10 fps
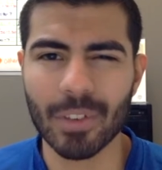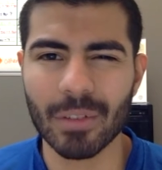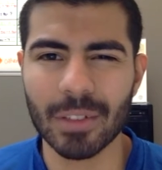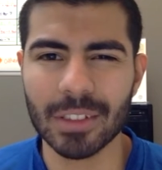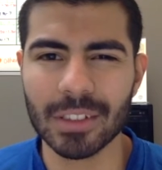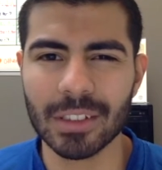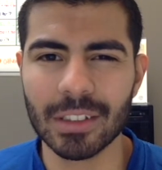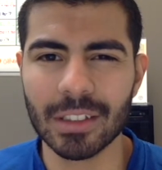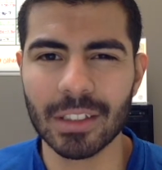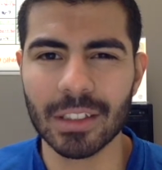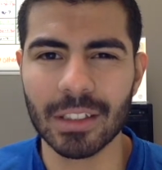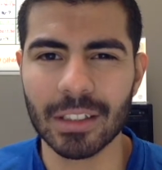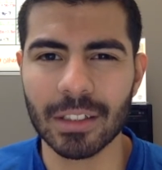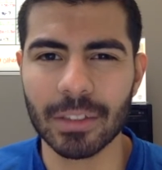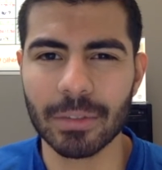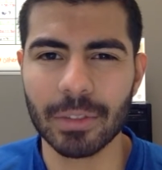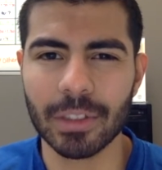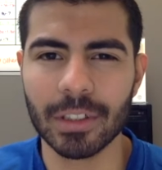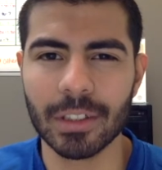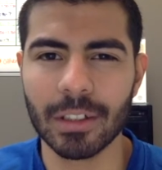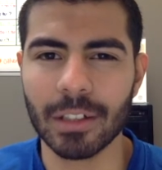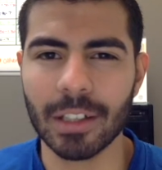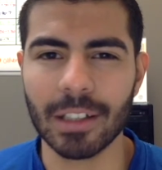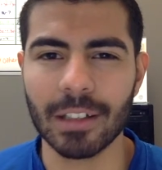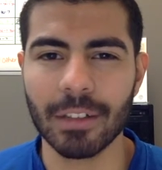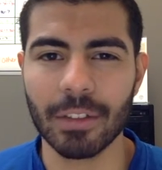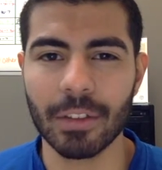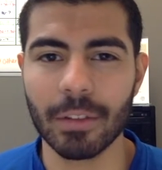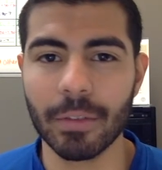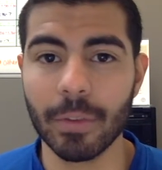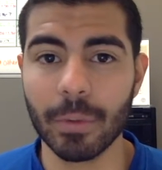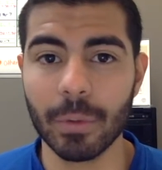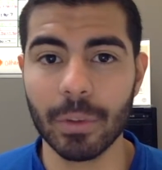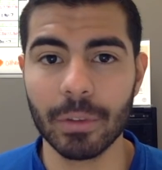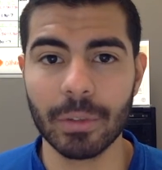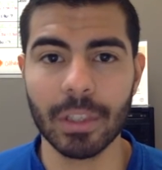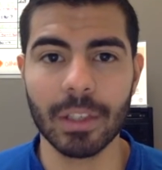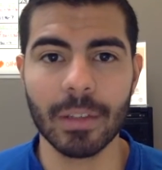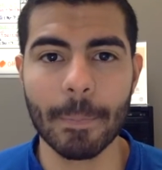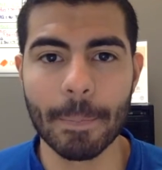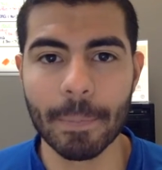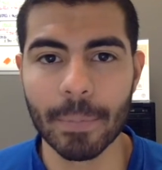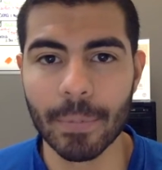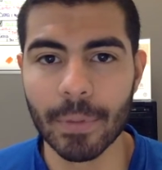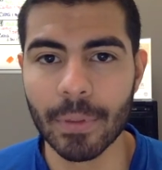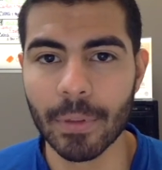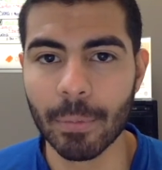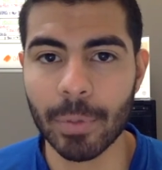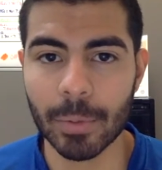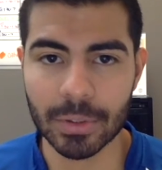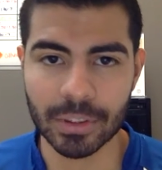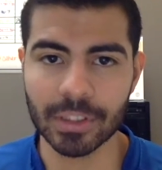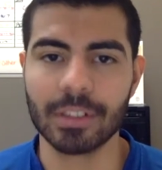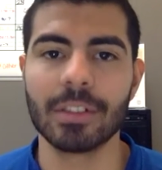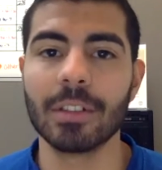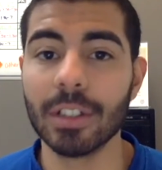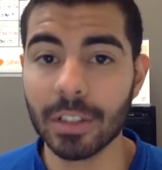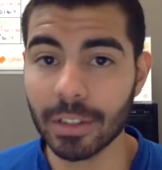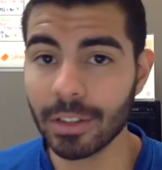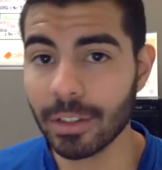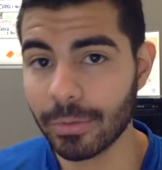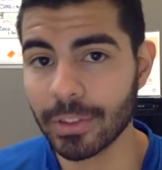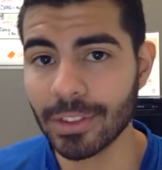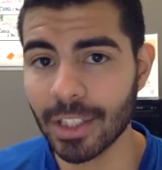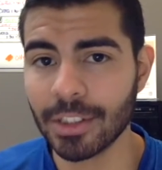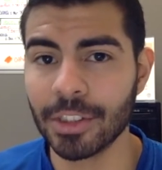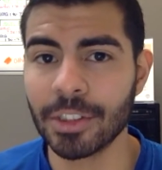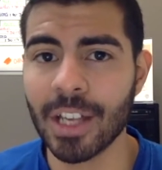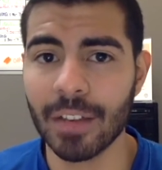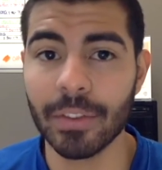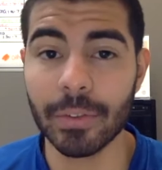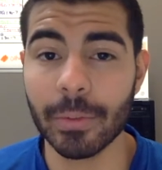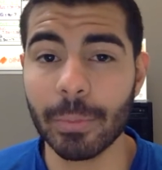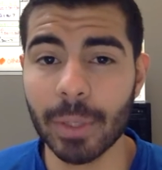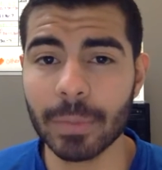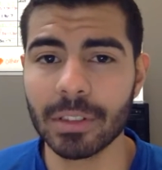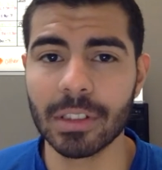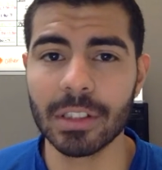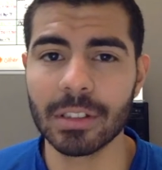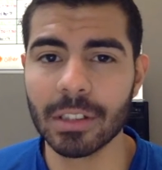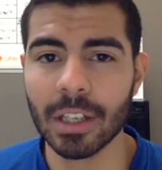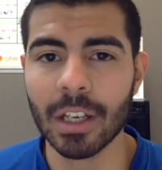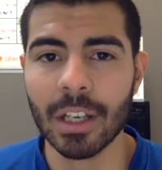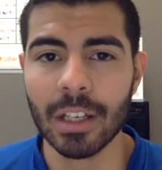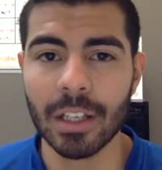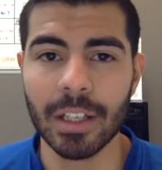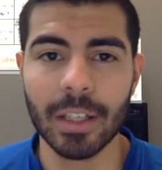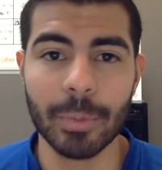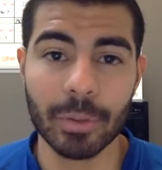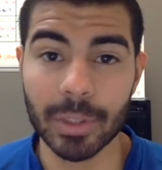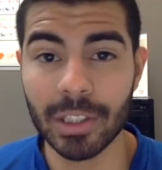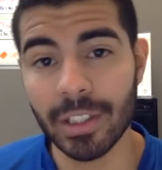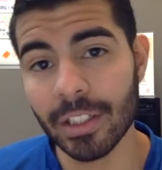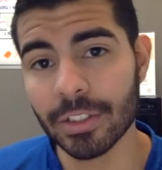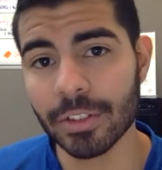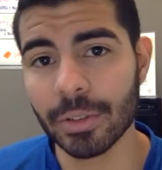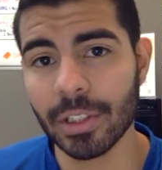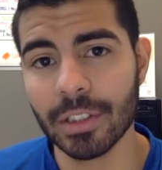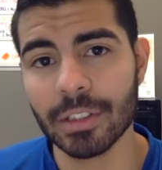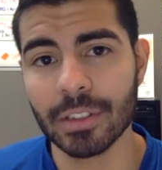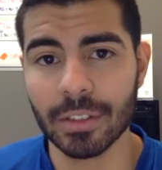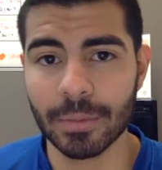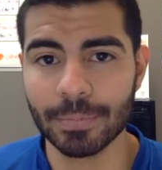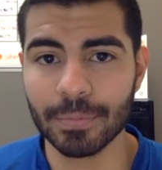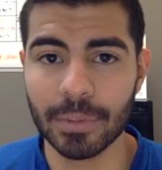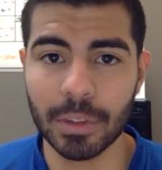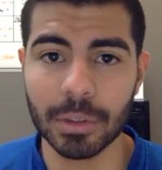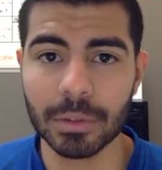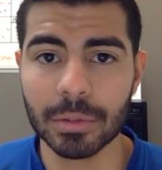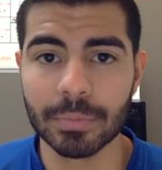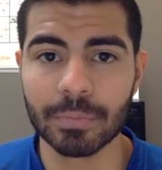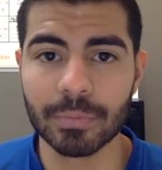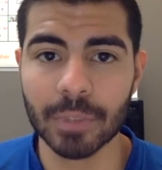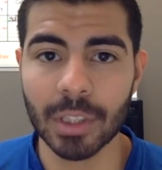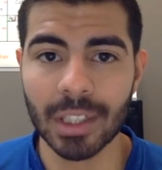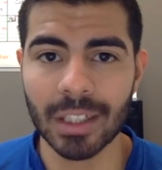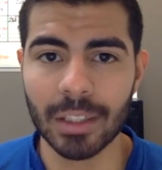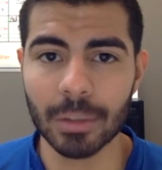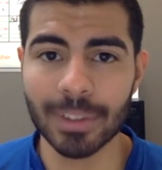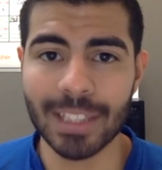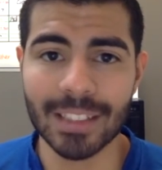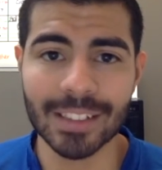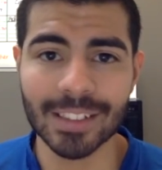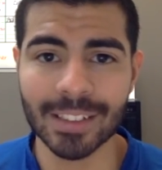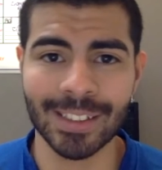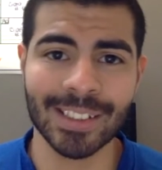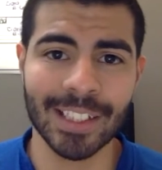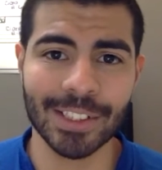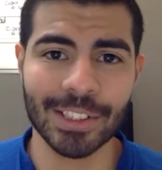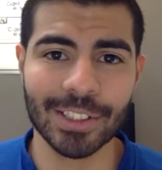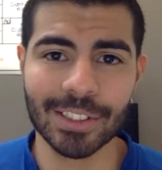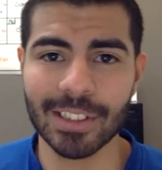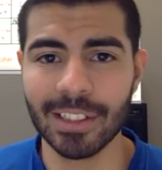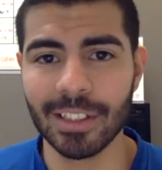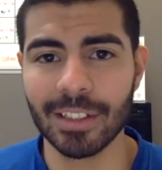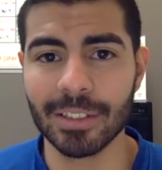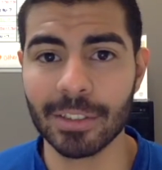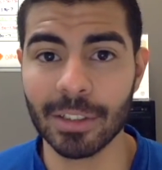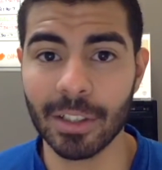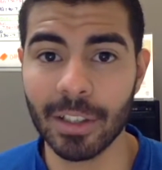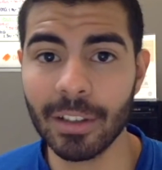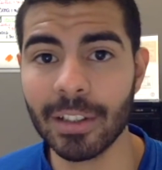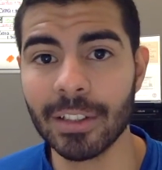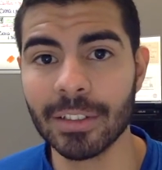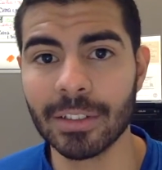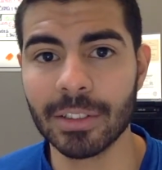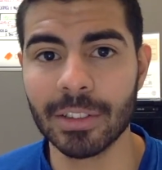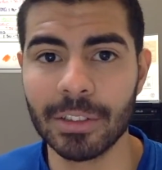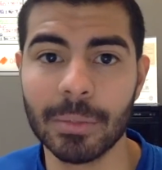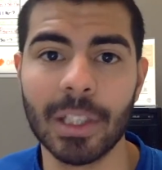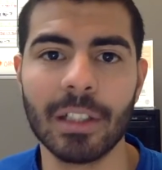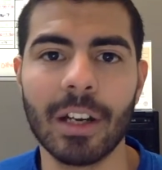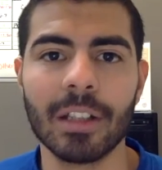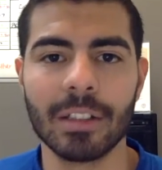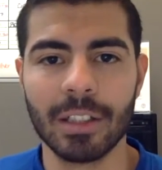what is it? Different, oh, I cannot think of the word right now. Purposes. Different sections have different purposes, and between industries, you'll you'll need certain sections, and other industries you might not.